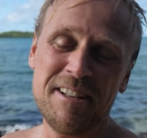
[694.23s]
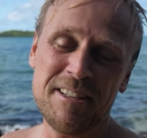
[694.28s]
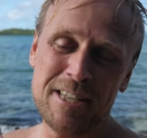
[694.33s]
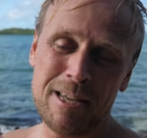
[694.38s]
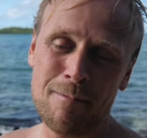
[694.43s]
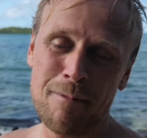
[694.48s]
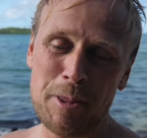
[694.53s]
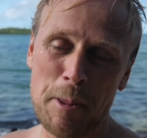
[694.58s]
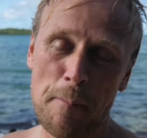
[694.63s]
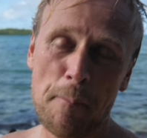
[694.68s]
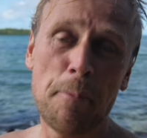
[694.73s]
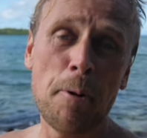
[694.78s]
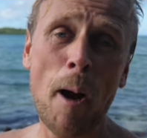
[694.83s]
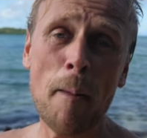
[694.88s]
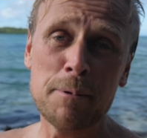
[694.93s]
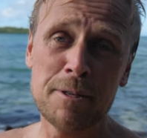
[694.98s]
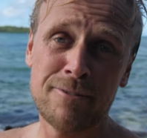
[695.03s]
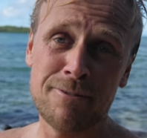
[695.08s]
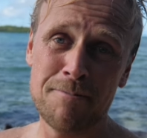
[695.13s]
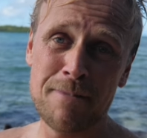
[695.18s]
some of the
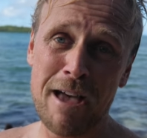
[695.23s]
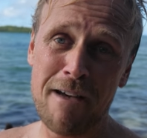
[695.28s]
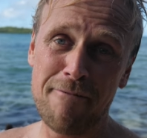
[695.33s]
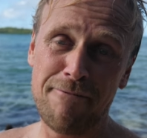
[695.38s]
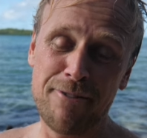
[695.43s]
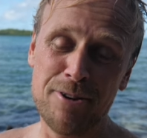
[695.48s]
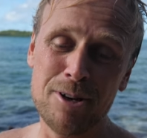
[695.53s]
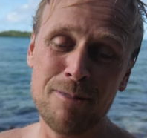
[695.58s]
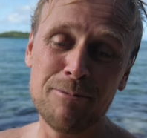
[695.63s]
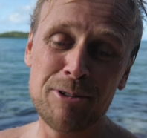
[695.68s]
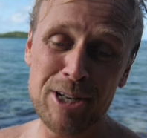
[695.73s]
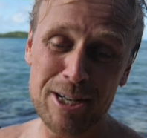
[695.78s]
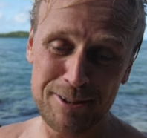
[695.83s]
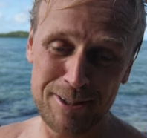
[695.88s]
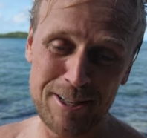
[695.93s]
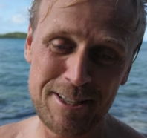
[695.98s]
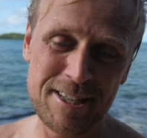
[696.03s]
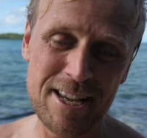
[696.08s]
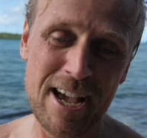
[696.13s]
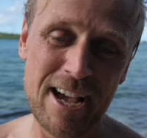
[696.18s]
props from that film. Check
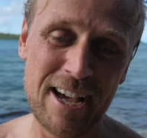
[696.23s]
this